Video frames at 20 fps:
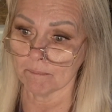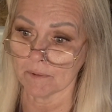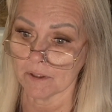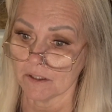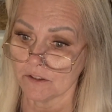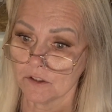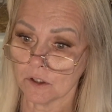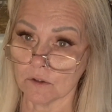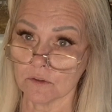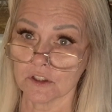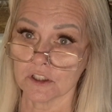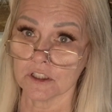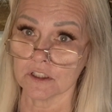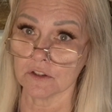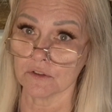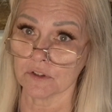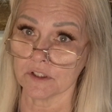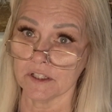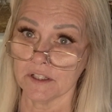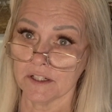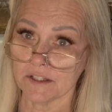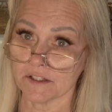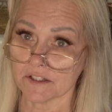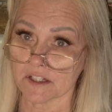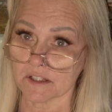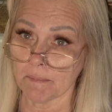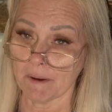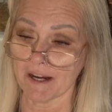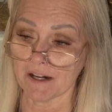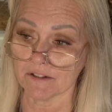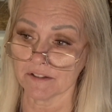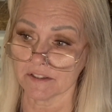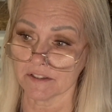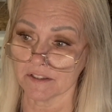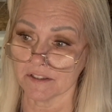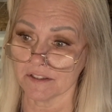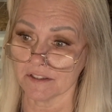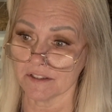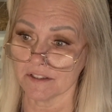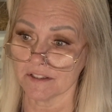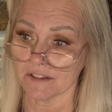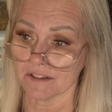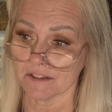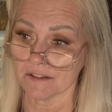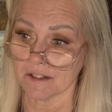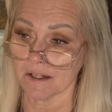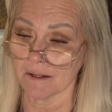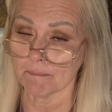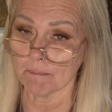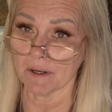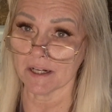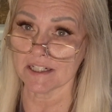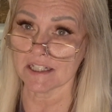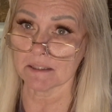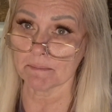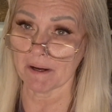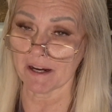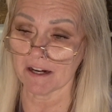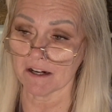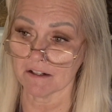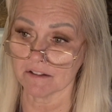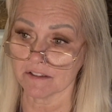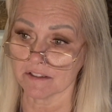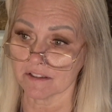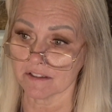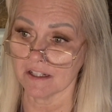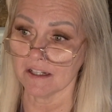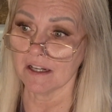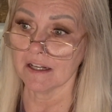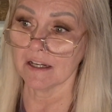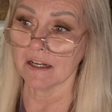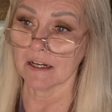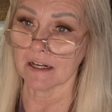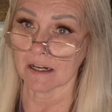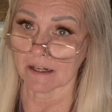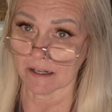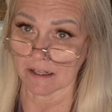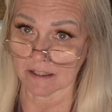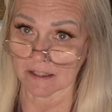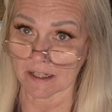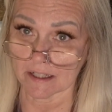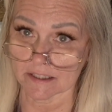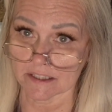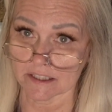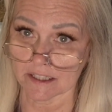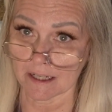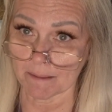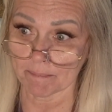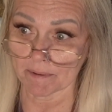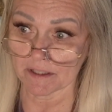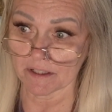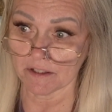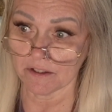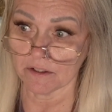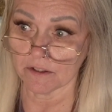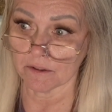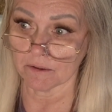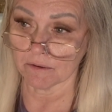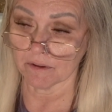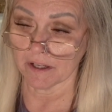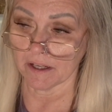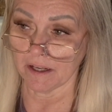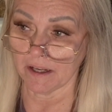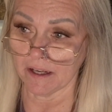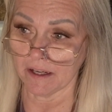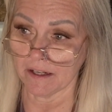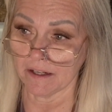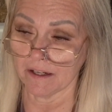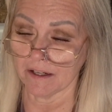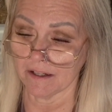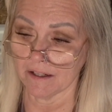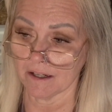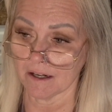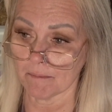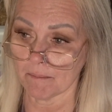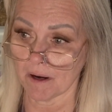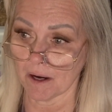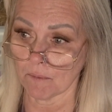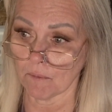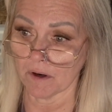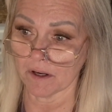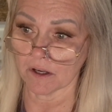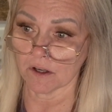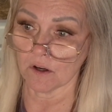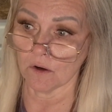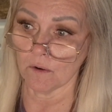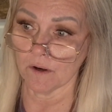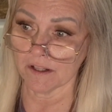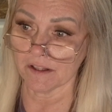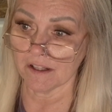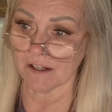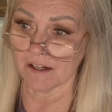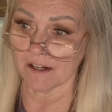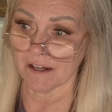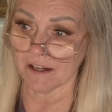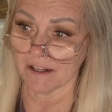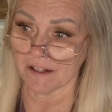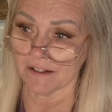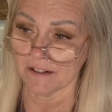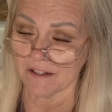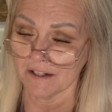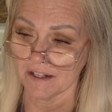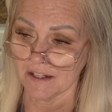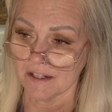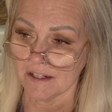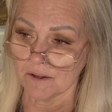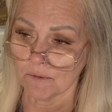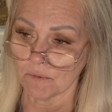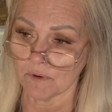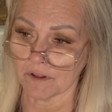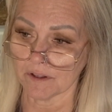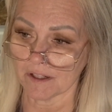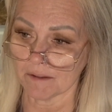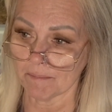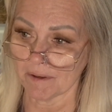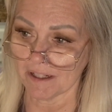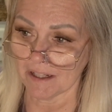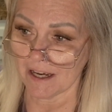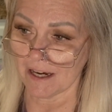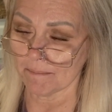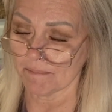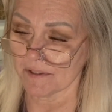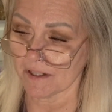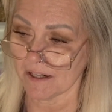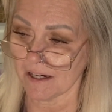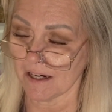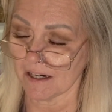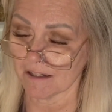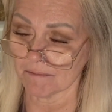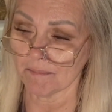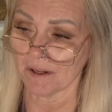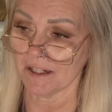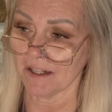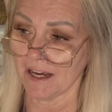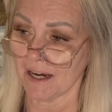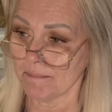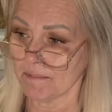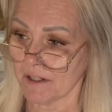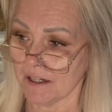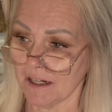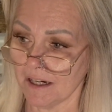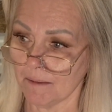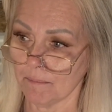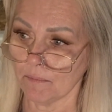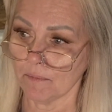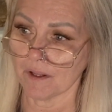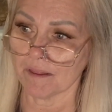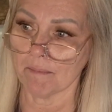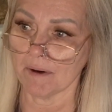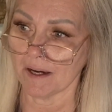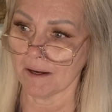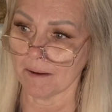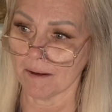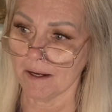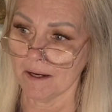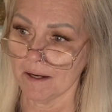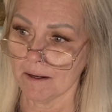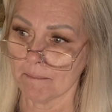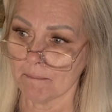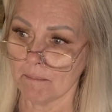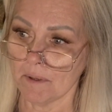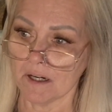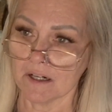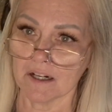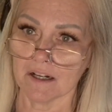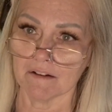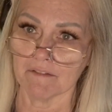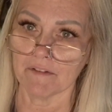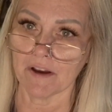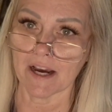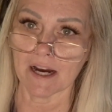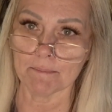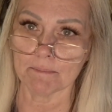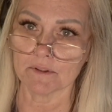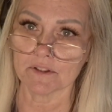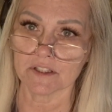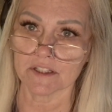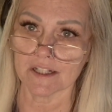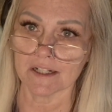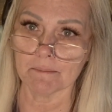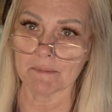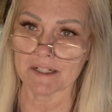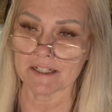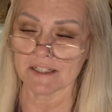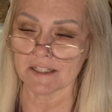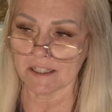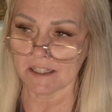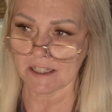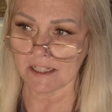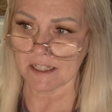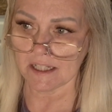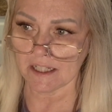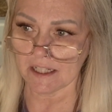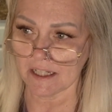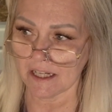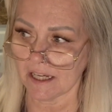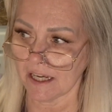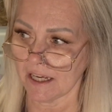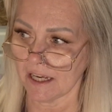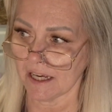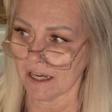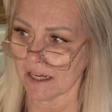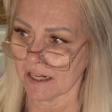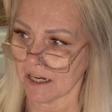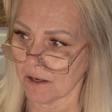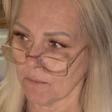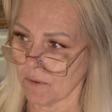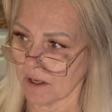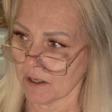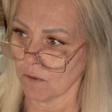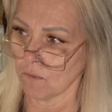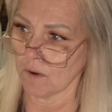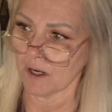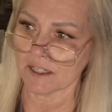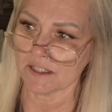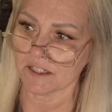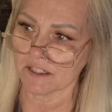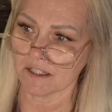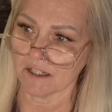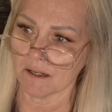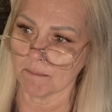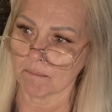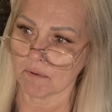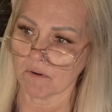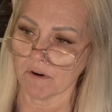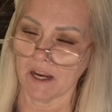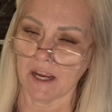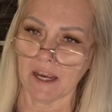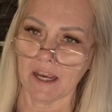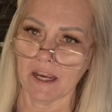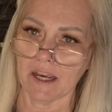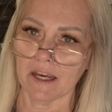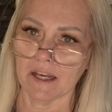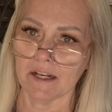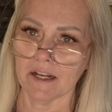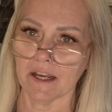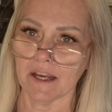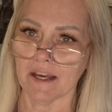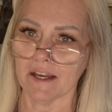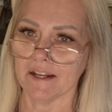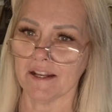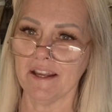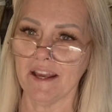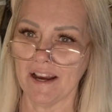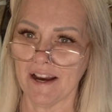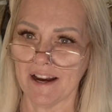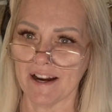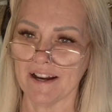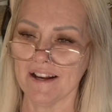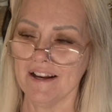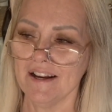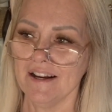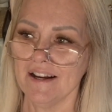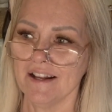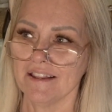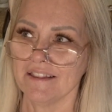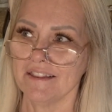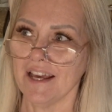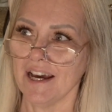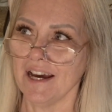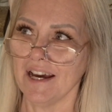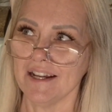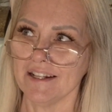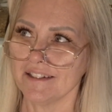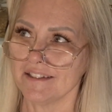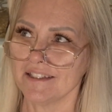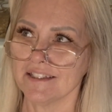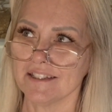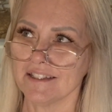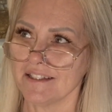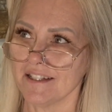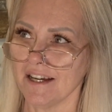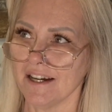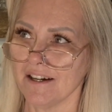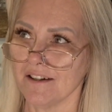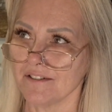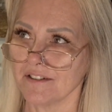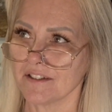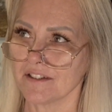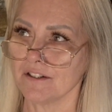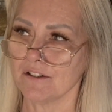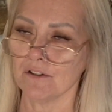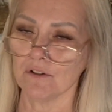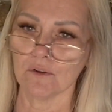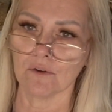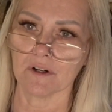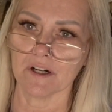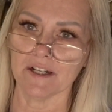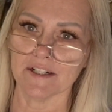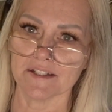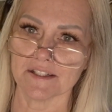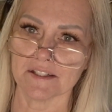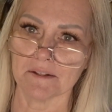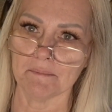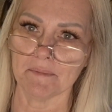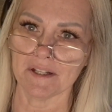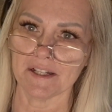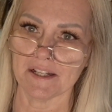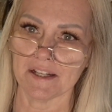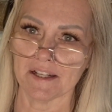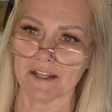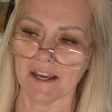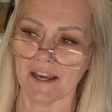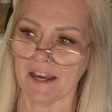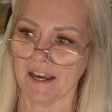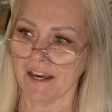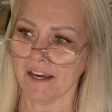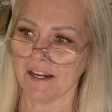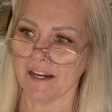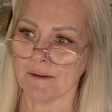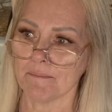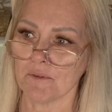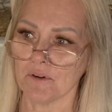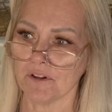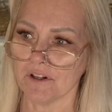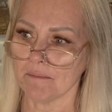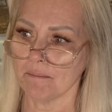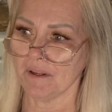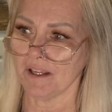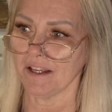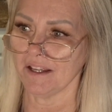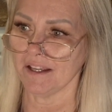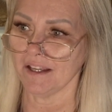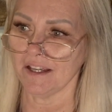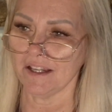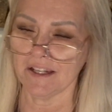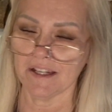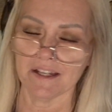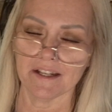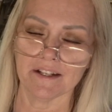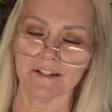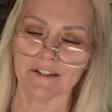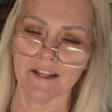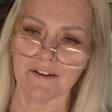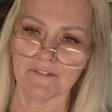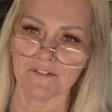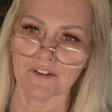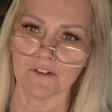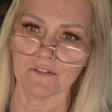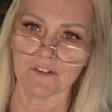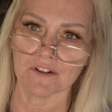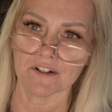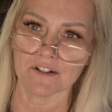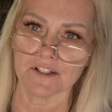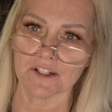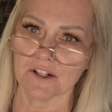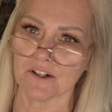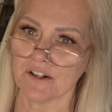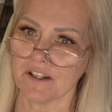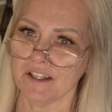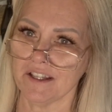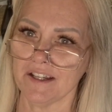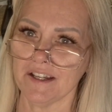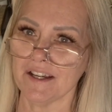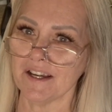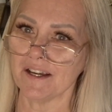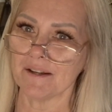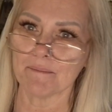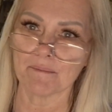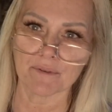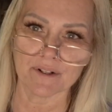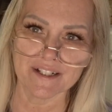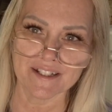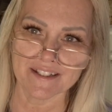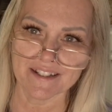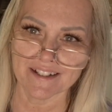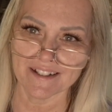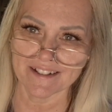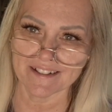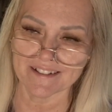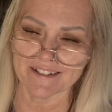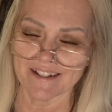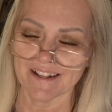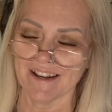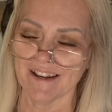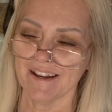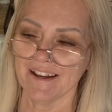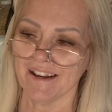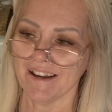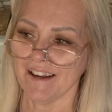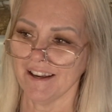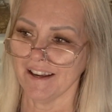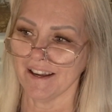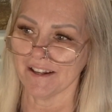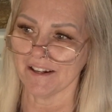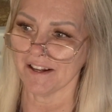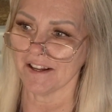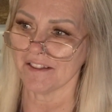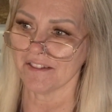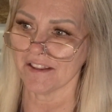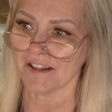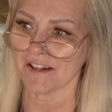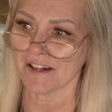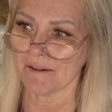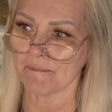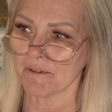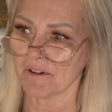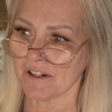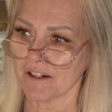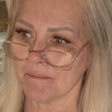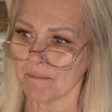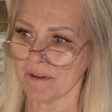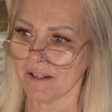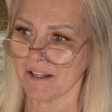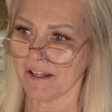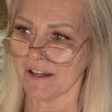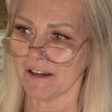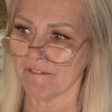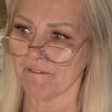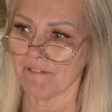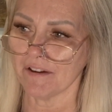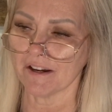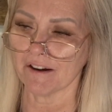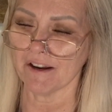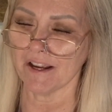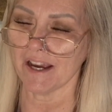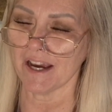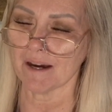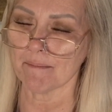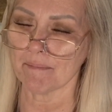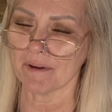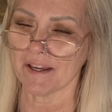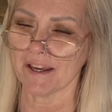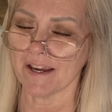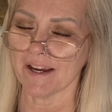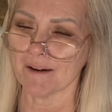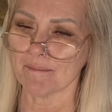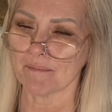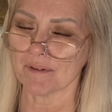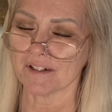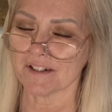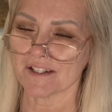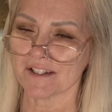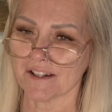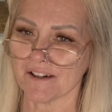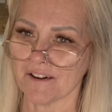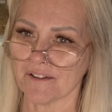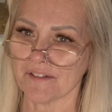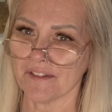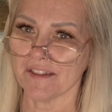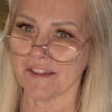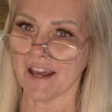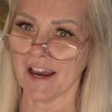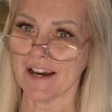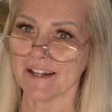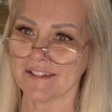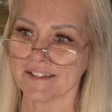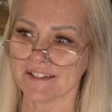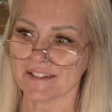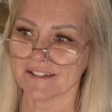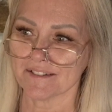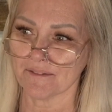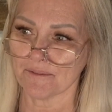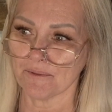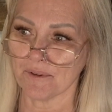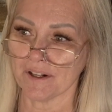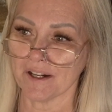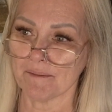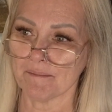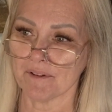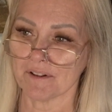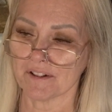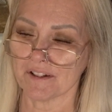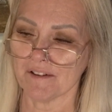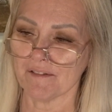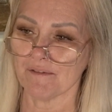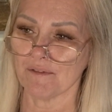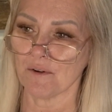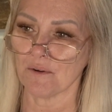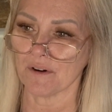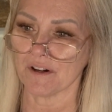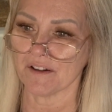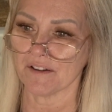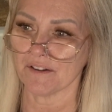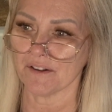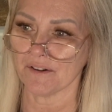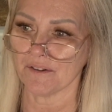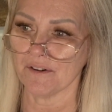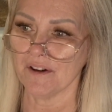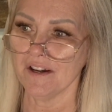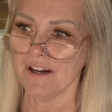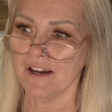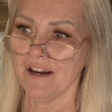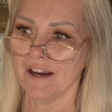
adult children and their spouses, my spouse. I got a lot of shopping to do. And I want to go online on my laptop with my mug of apple cinnamon tea. And I want to watch the parade. And yeah, that just sounds glorious to me. And I'm going to be eating leftover turkey and brisket. And I think I'm going to be a very happy camper. So that's what I'm looking forward to.